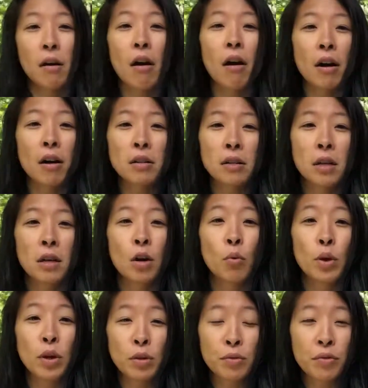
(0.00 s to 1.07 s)
heart.
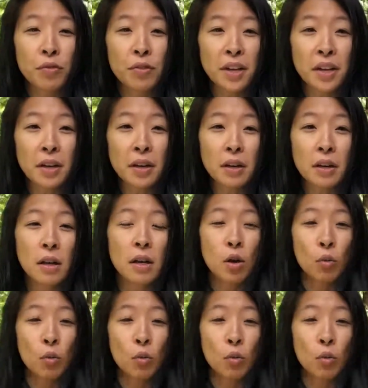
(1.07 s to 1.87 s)
What you feel,